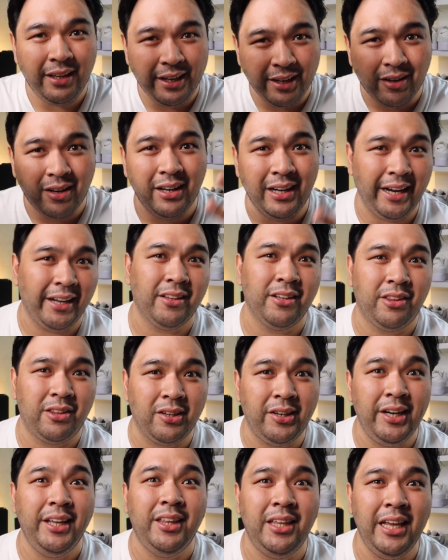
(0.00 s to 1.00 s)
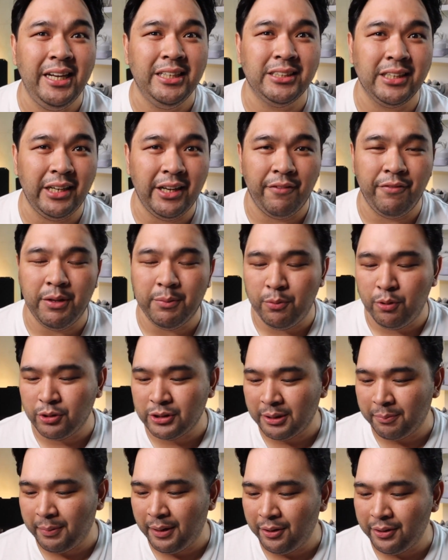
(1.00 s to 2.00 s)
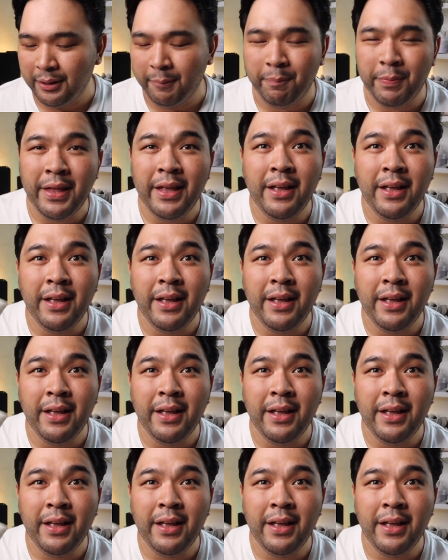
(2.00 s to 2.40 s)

here are like the 3 things I love the most about it.